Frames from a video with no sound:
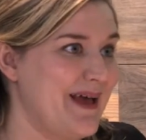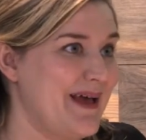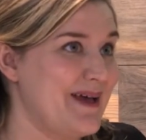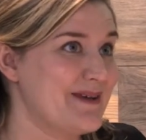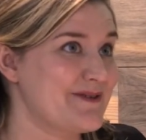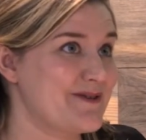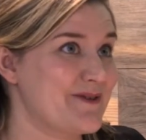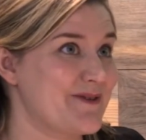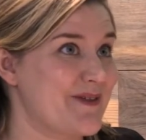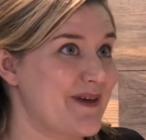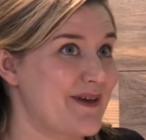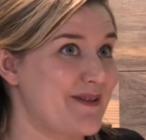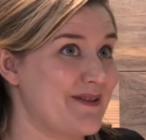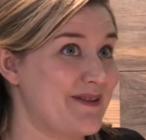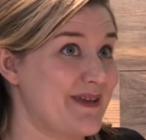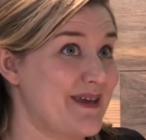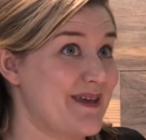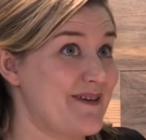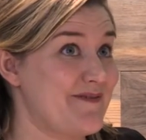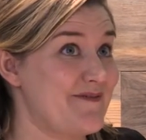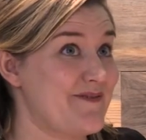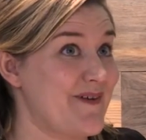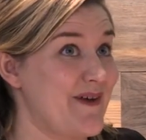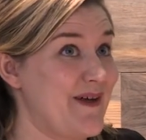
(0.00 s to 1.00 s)
So they
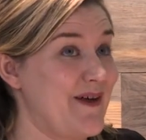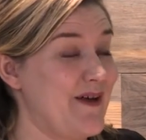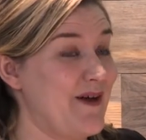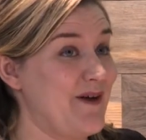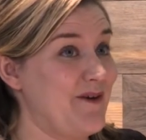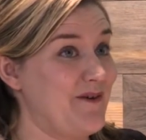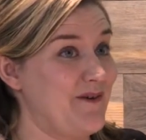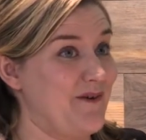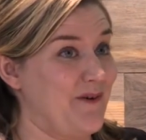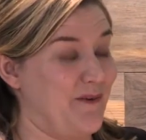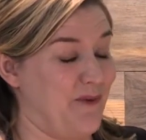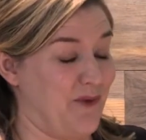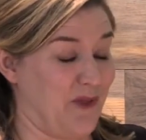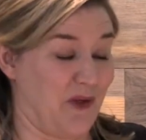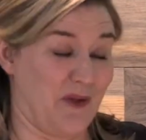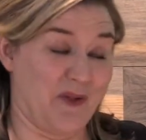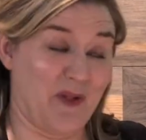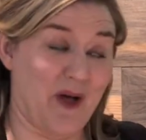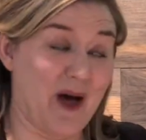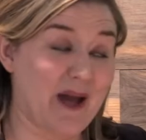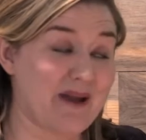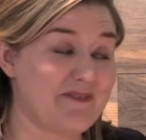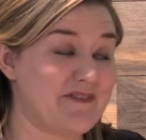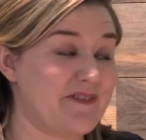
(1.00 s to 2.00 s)
leave with a
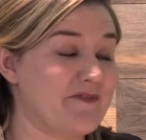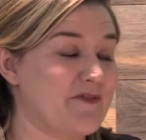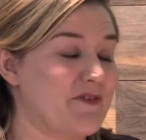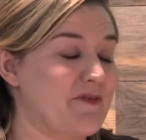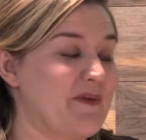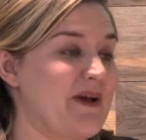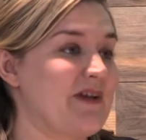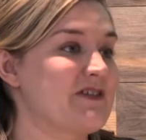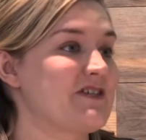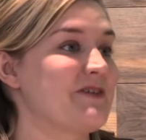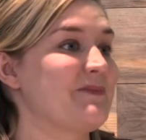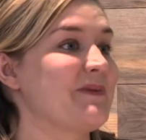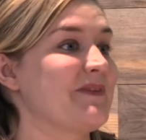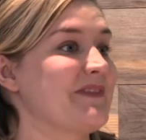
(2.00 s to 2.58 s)
lot of information,